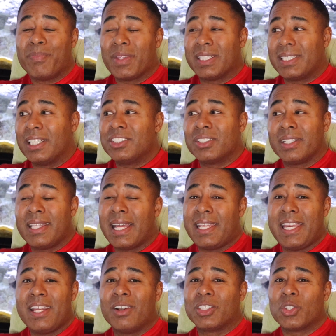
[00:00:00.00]
essentially that
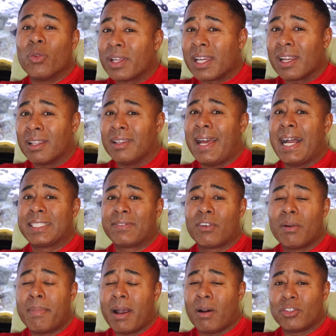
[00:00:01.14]
heater is only going to last for
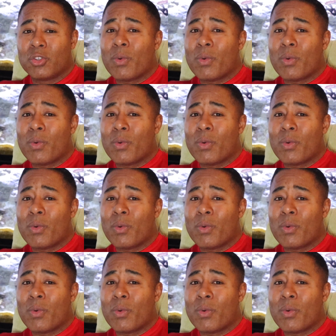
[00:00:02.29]
about